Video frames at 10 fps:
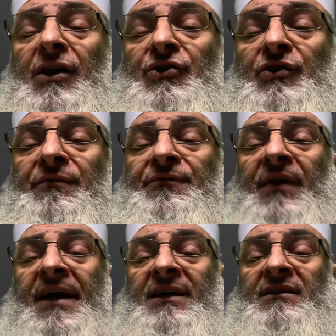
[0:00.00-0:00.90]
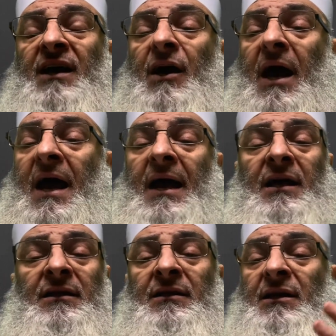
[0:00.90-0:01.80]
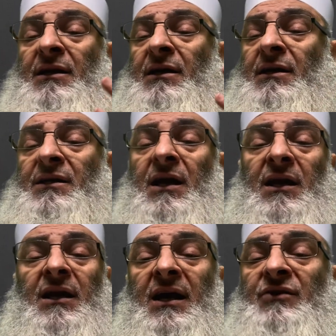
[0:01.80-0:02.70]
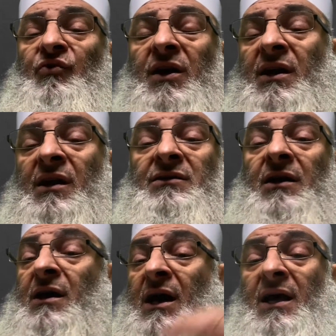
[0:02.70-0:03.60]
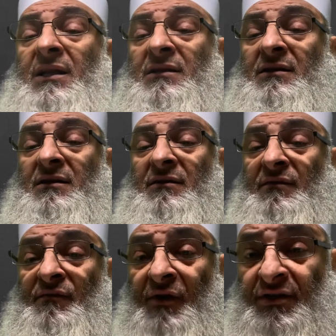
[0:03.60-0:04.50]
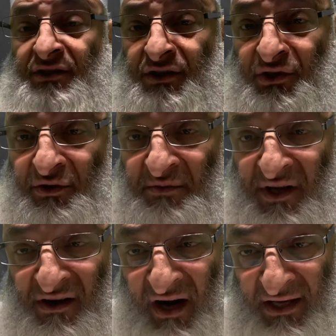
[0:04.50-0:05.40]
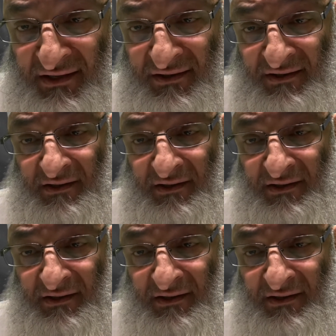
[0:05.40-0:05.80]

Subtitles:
to fight and yelling at one another and voices to be raised.